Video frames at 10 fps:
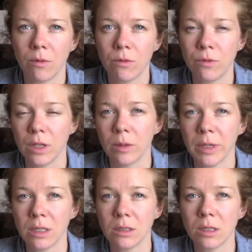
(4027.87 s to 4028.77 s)

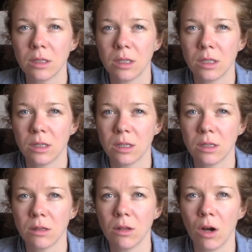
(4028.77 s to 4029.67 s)
filament.
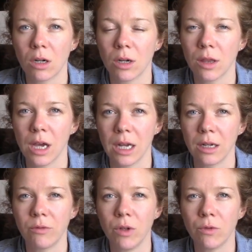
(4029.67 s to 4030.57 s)
It's longer than
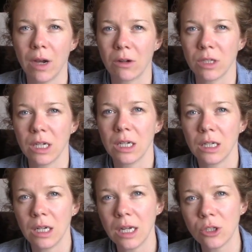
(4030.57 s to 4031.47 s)
if you found it
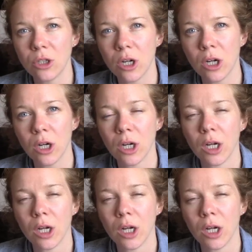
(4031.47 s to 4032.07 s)
in nature,